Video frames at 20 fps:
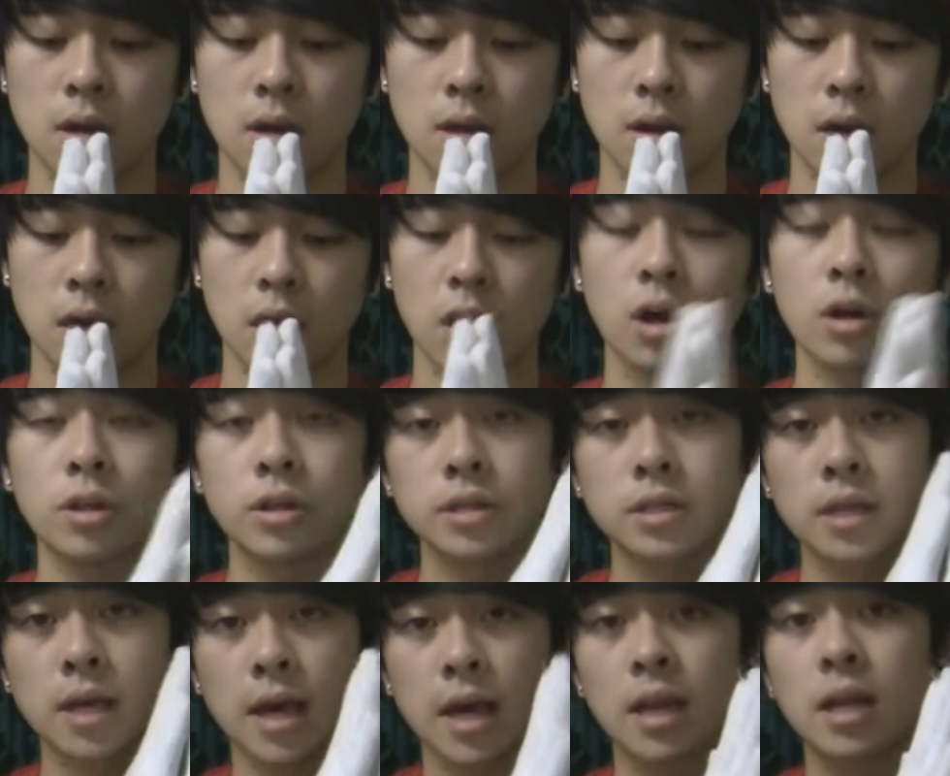And I call
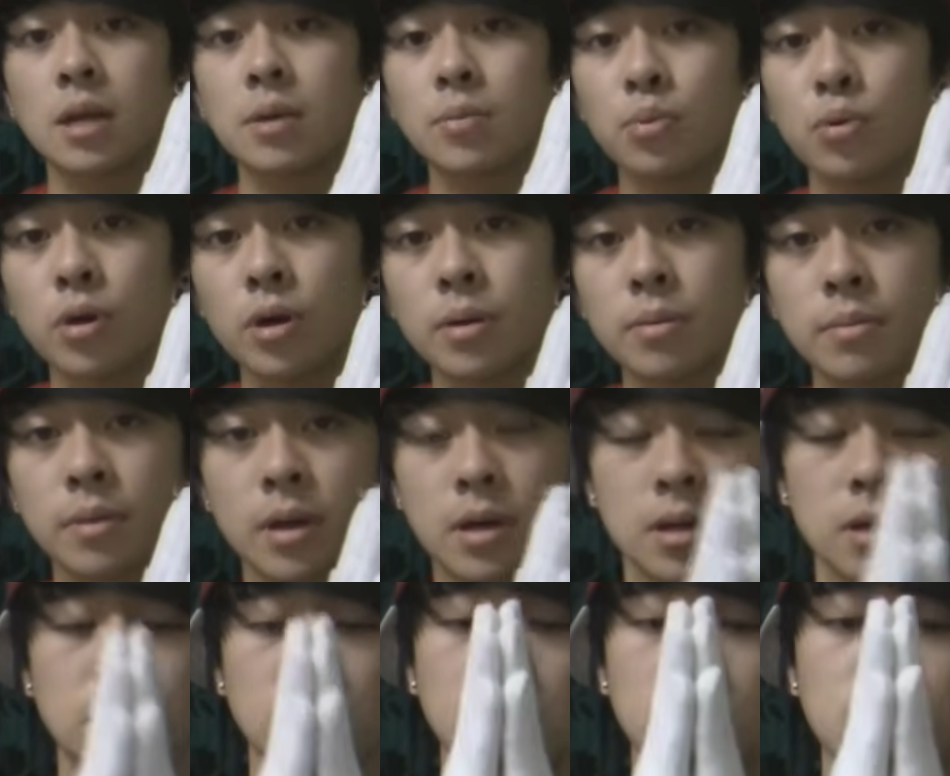this the ending point
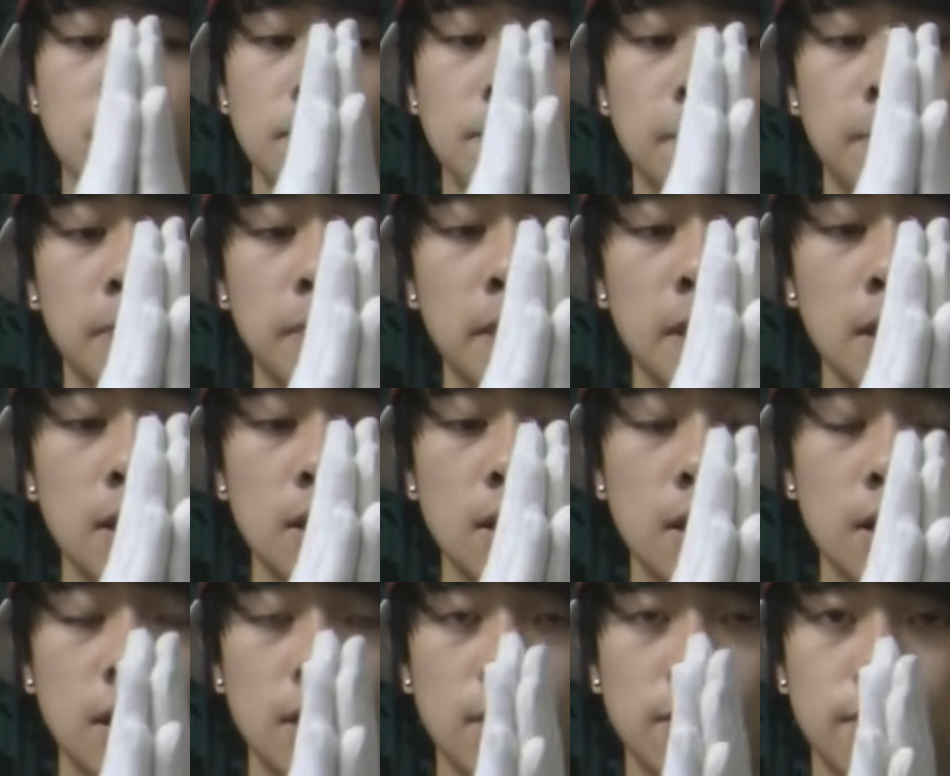because
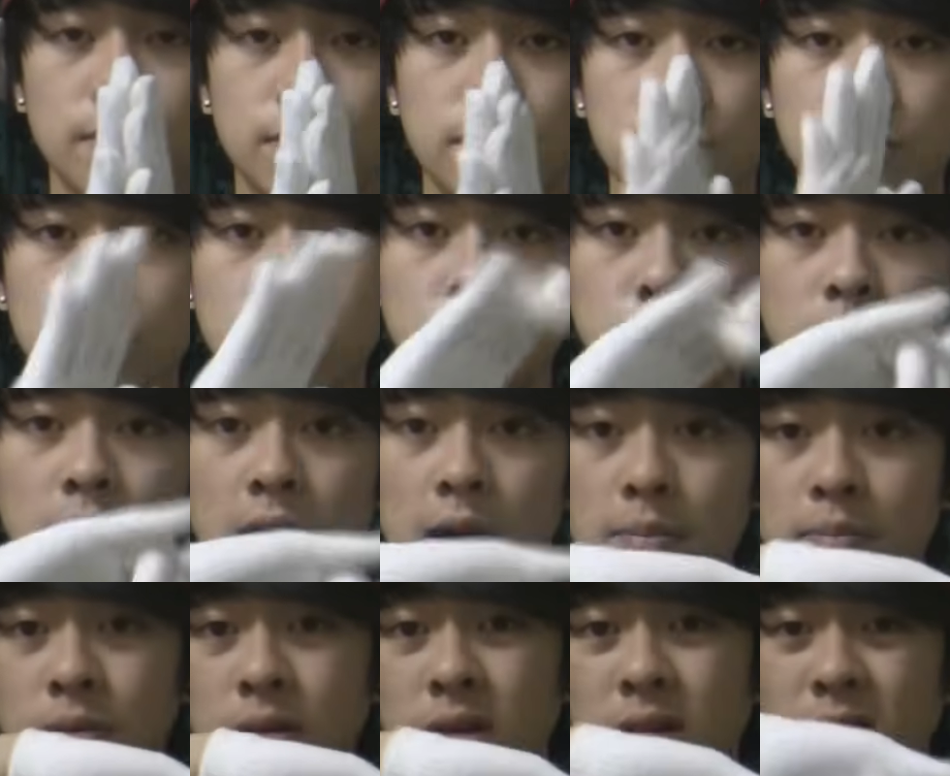if you
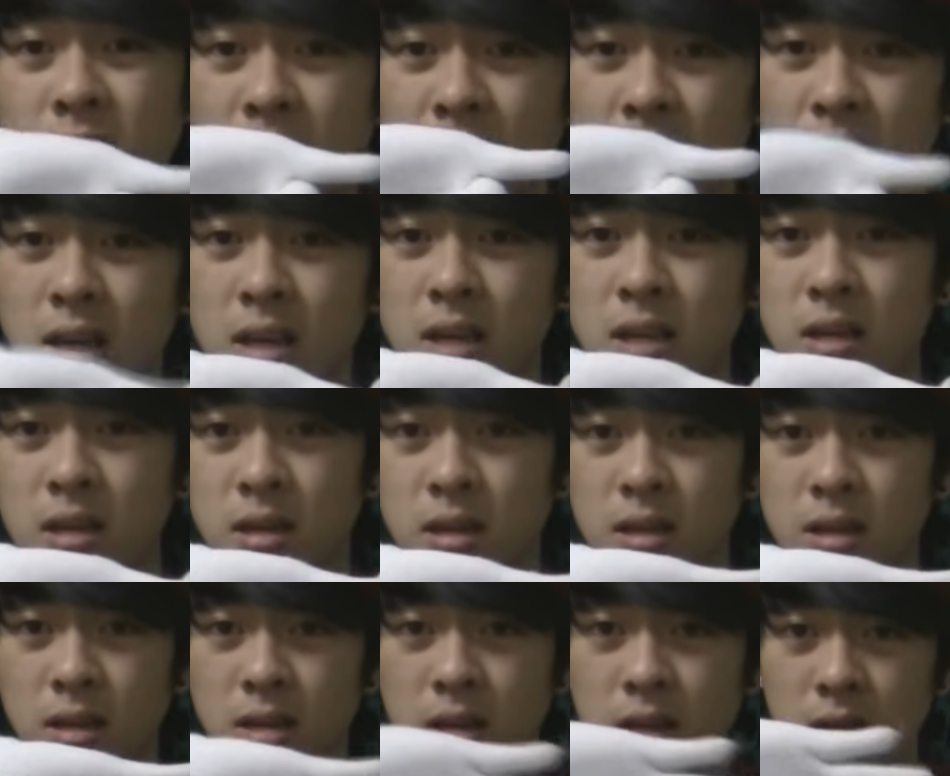happen to like
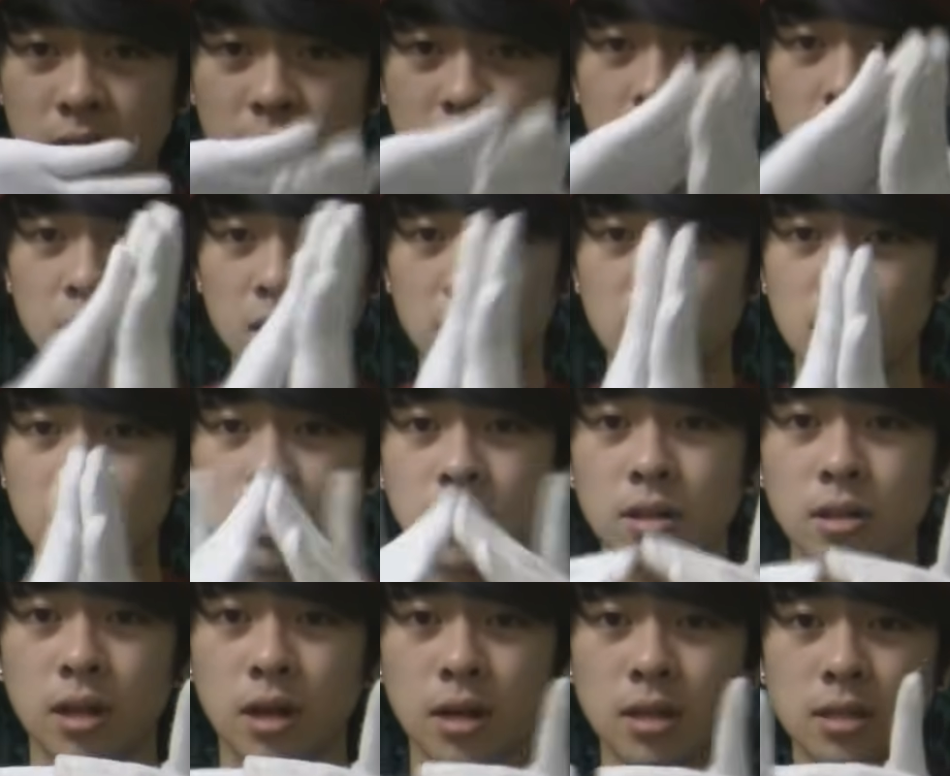
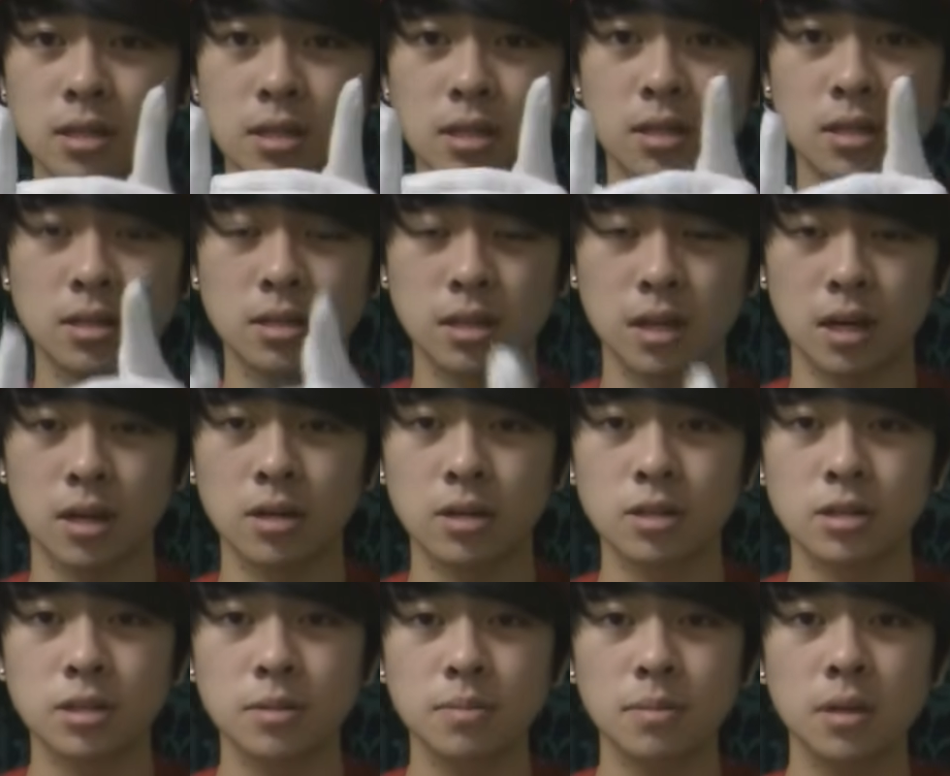get lost in a tut
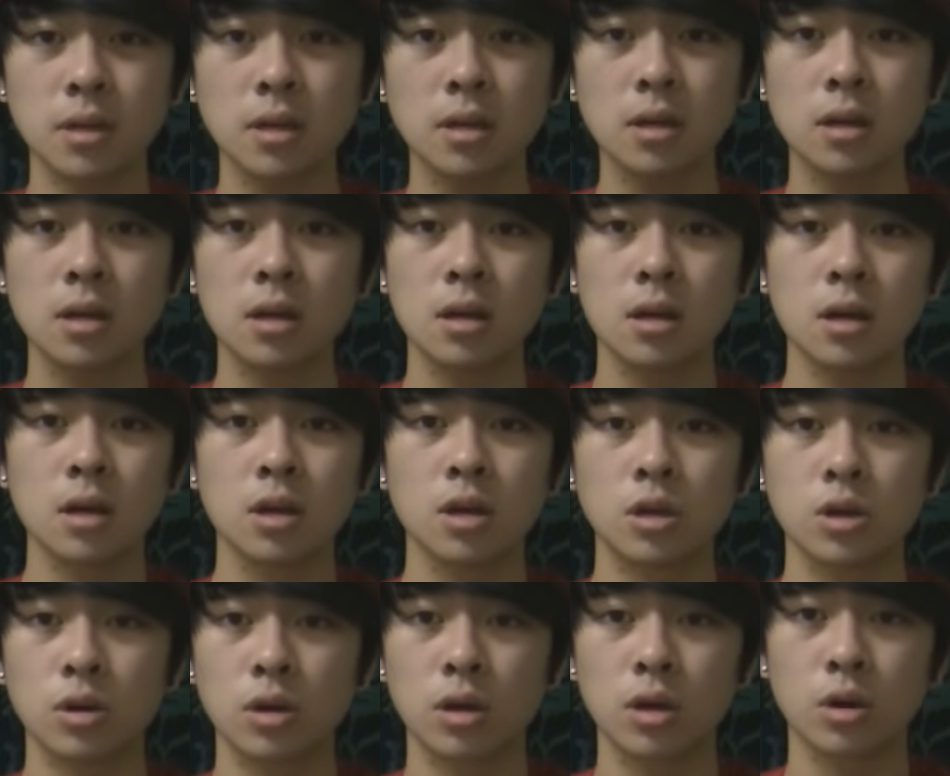or something, you